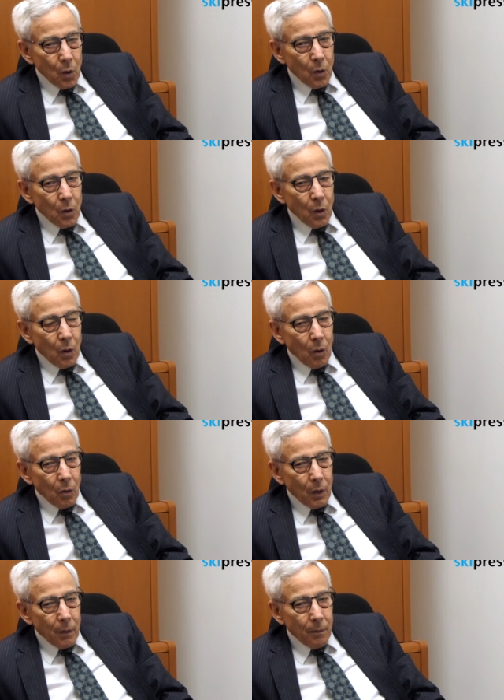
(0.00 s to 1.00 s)
No,
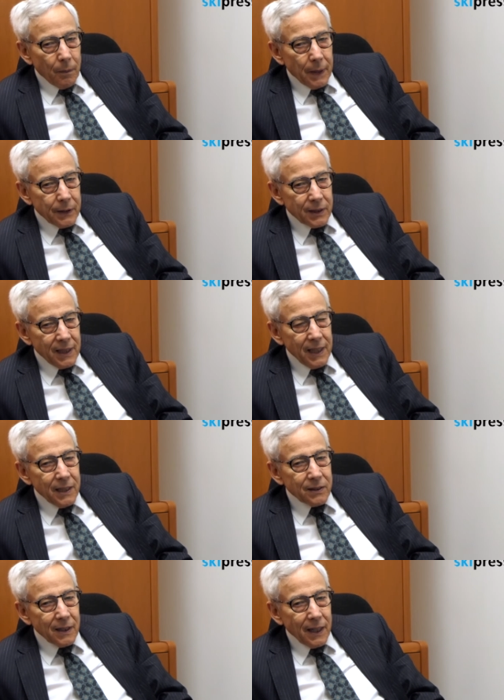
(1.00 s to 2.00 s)
the, the
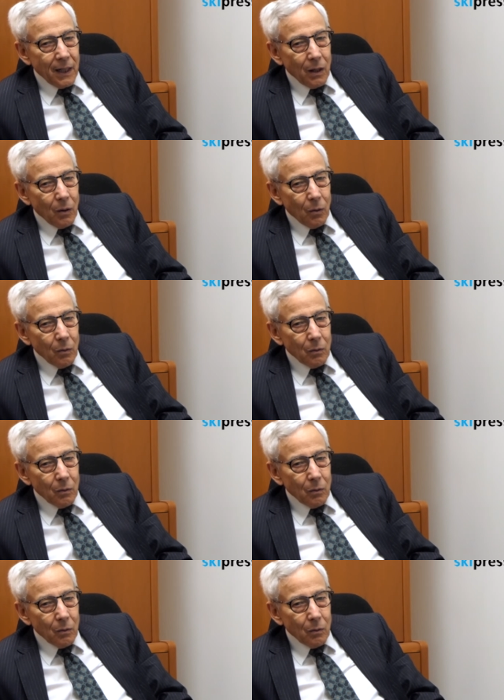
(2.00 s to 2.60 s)
skis now